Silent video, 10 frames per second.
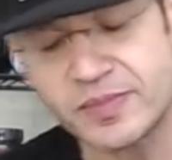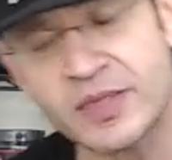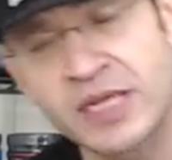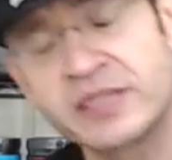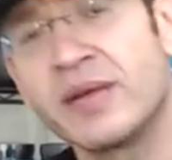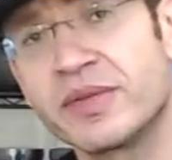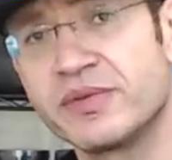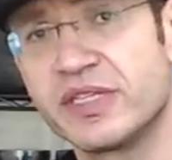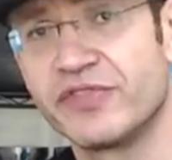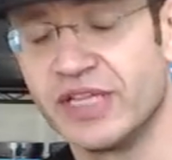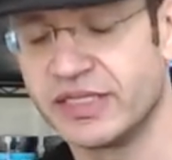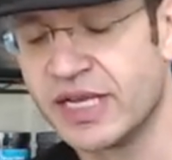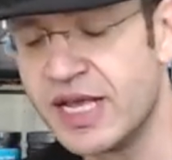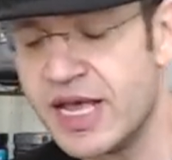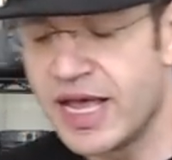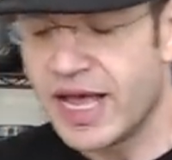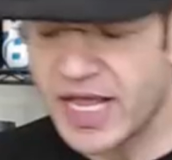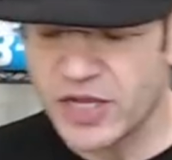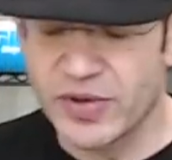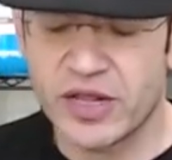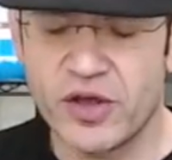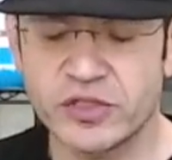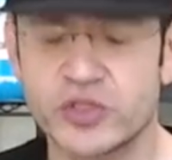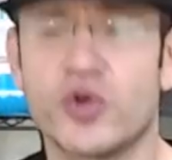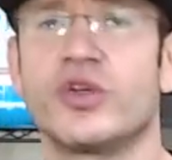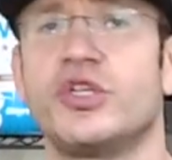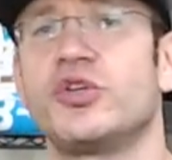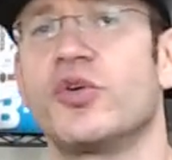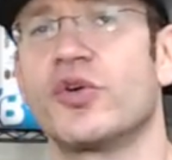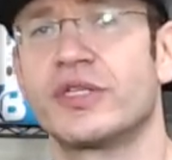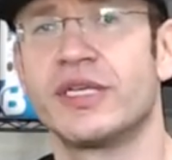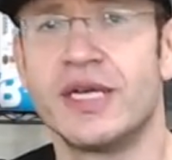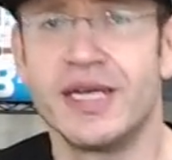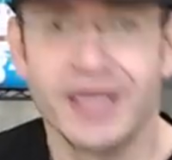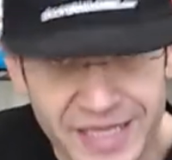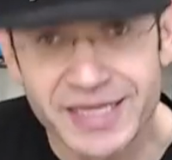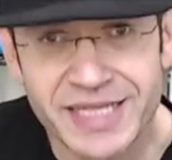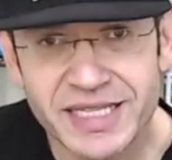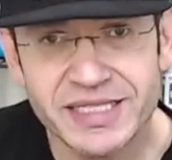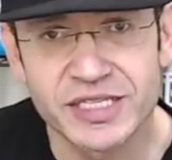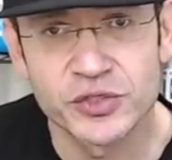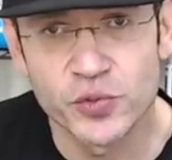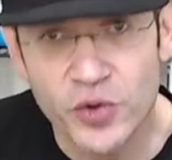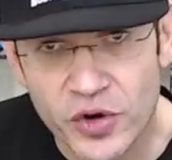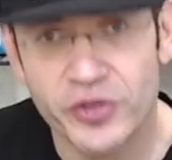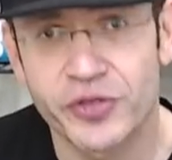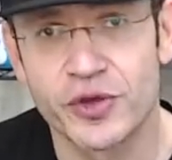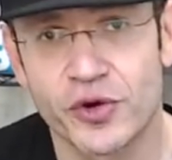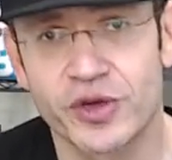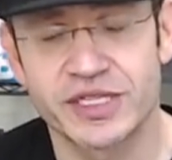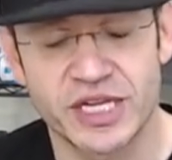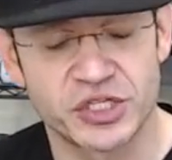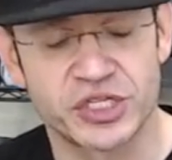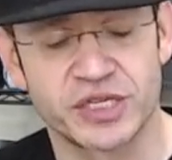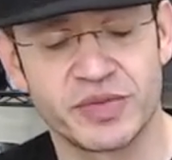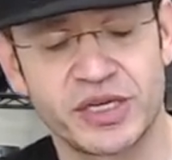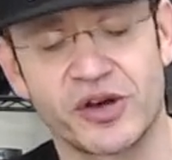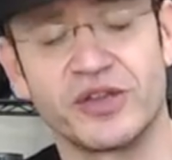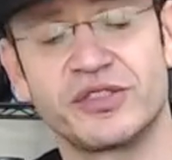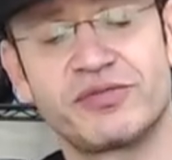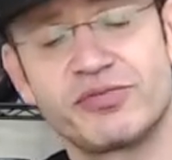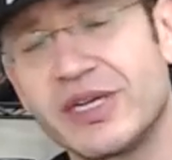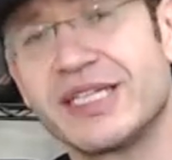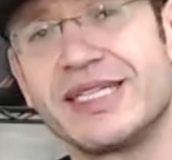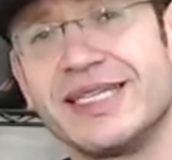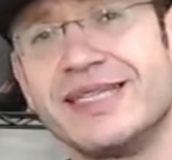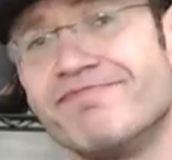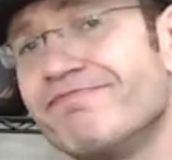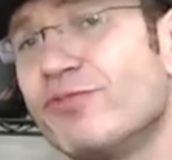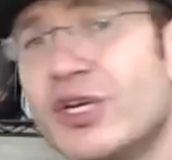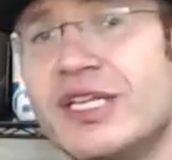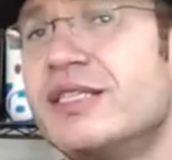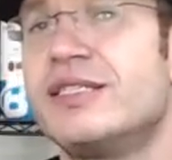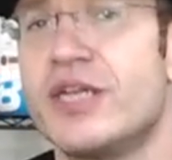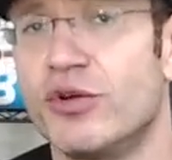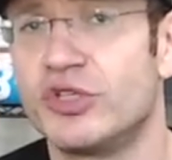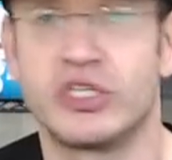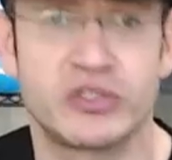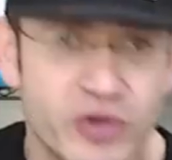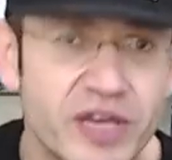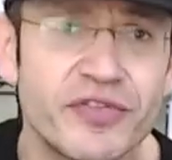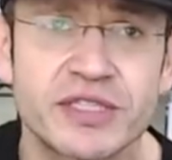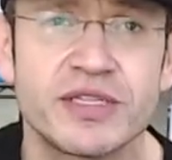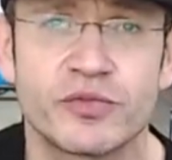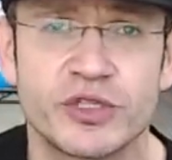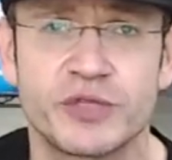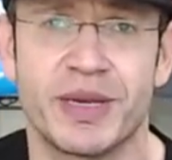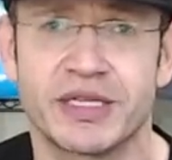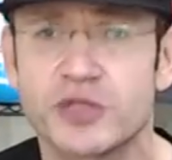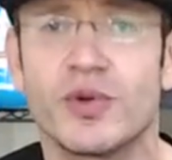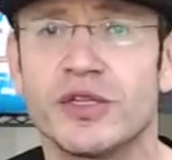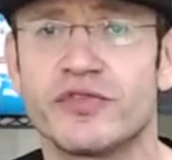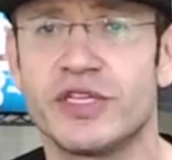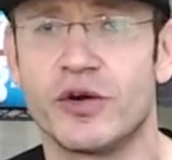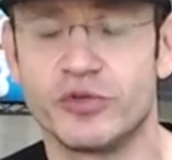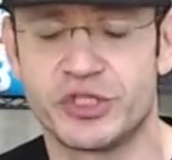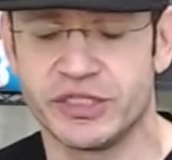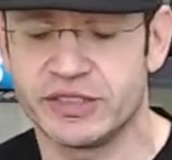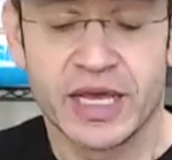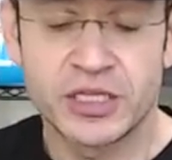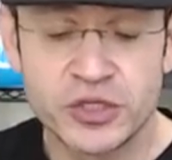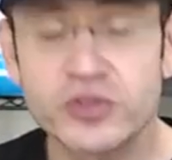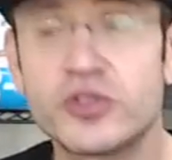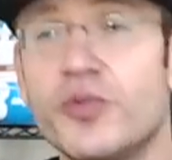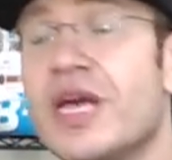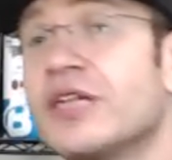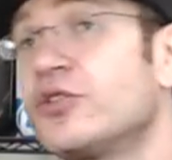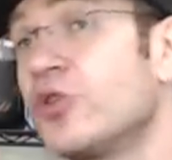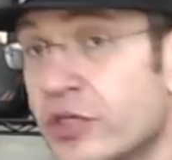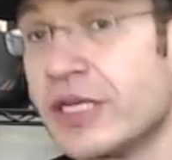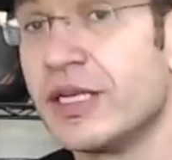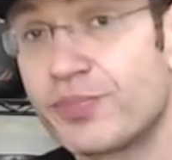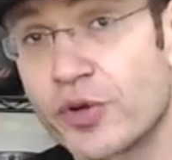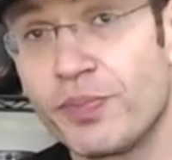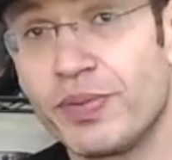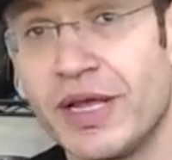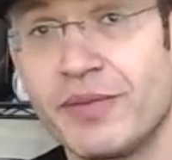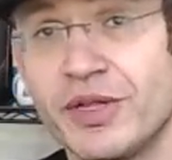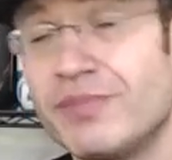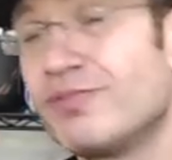And sometimes even less. Anyway, long story short, this is worth your attention because really it's the OG. So give it some respect. It's one of the OGs. It used to be a totally prop label.